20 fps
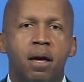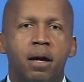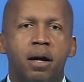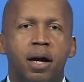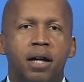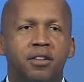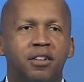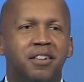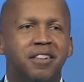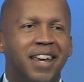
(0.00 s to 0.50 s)

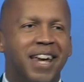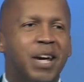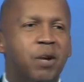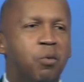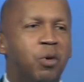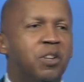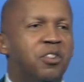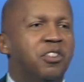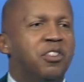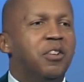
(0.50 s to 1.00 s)
And today
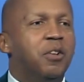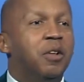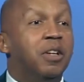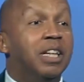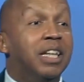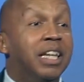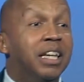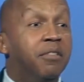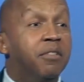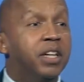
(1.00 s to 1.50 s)
we're still
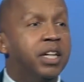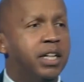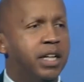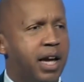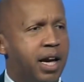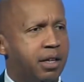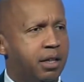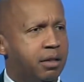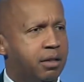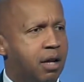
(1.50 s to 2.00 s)
living
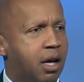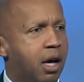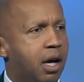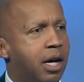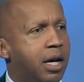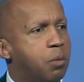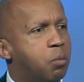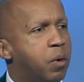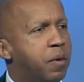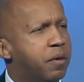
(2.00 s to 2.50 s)
at a
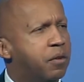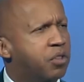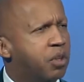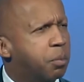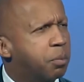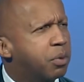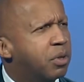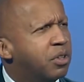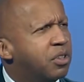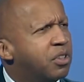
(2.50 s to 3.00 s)
time where there's a
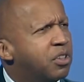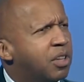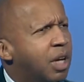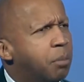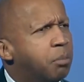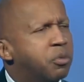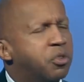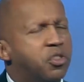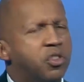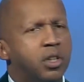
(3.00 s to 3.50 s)

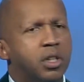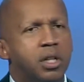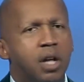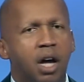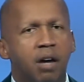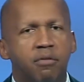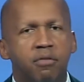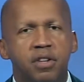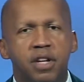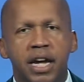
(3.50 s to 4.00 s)
presumption
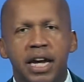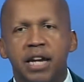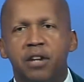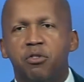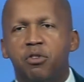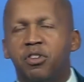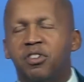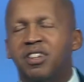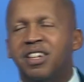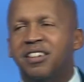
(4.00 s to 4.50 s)
of
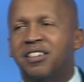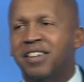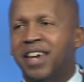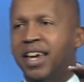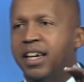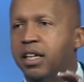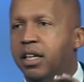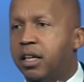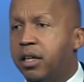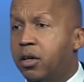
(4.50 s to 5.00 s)
dangerousness
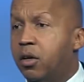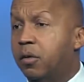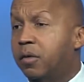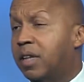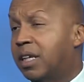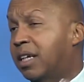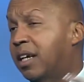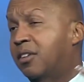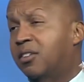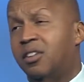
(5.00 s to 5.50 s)
and guilt
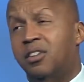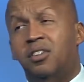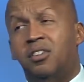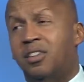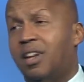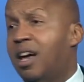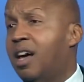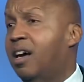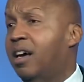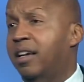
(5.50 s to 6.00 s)
that gets
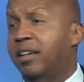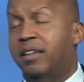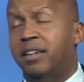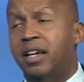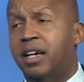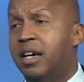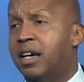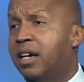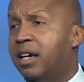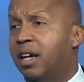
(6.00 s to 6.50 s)
aside,
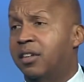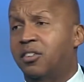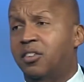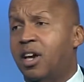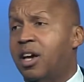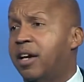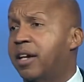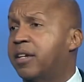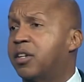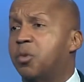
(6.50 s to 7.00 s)

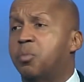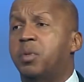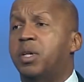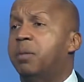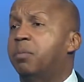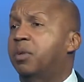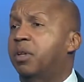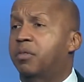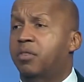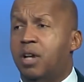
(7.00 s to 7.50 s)
assigned to
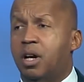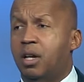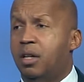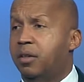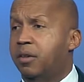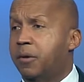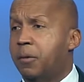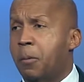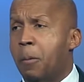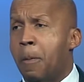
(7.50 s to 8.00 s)
people of
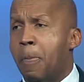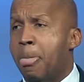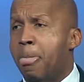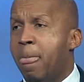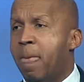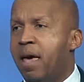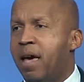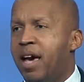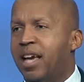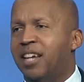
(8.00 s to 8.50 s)
color.
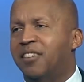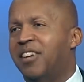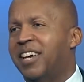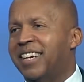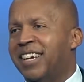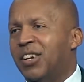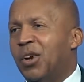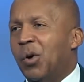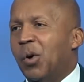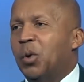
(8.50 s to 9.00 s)
And as I
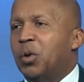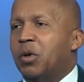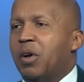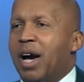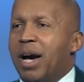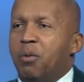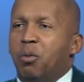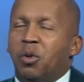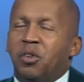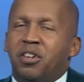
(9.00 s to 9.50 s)
get older,
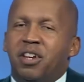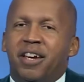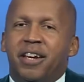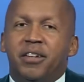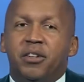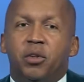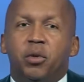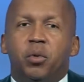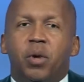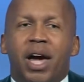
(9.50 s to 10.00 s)
I will tell
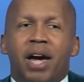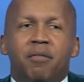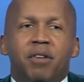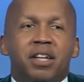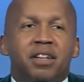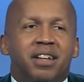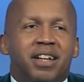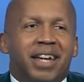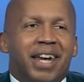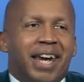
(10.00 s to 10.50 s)
you,
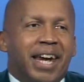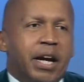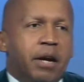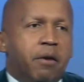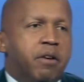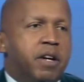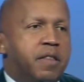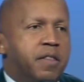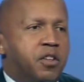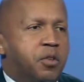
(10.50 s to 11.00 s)
having to
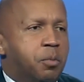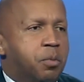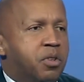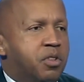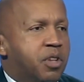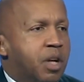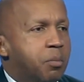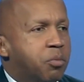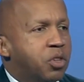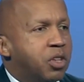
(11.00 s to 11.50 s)
carry this
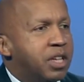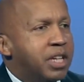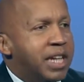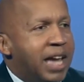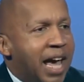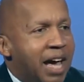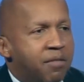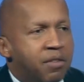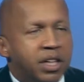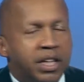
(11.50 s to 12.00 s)
presumption,
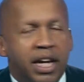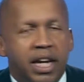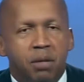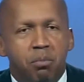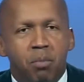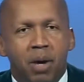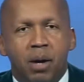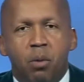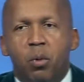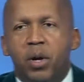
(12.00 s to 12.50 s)
navigate
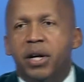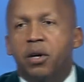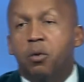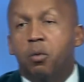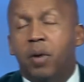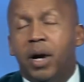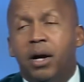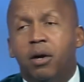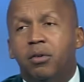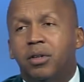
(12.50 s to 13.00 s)
my way
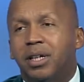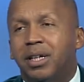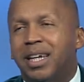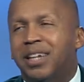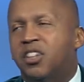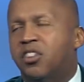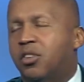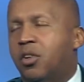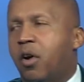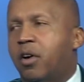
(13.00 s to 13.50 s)
around
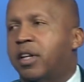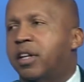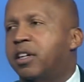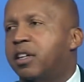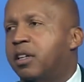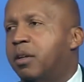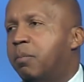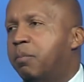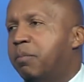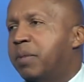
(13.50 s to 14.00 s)
it's
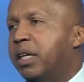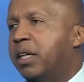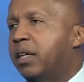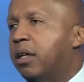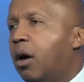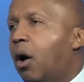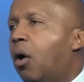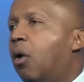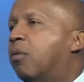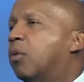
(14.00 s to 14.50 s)
starting to
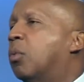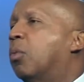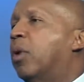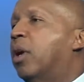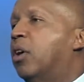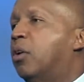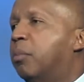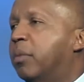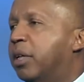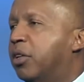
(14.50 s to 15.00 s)
be
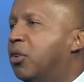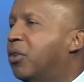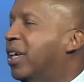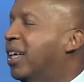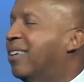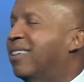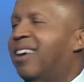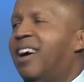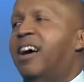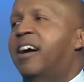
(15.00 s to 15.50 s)
overwhelming. You
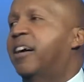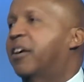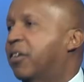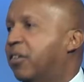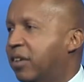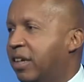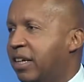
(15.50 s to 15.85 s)
get tired.